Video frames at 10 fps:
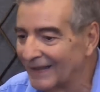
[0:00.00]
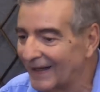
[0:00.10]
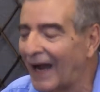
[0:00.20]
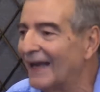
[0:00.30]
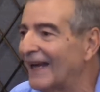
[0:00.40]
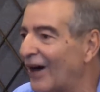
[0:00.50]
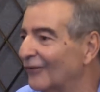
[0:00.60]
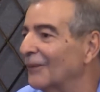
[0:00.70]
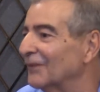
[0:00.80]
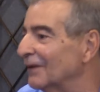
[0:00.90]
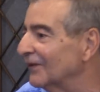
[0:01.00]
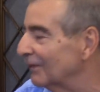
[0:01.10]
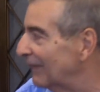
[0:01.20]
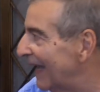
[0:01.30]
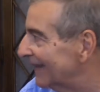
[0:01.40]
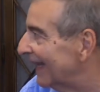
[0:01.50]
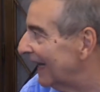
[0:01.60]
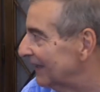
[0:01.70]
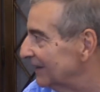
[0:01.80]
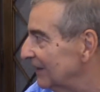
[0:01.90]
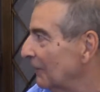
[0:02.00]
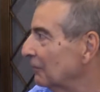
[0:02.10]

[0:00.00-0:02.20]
hide out from the bad guys.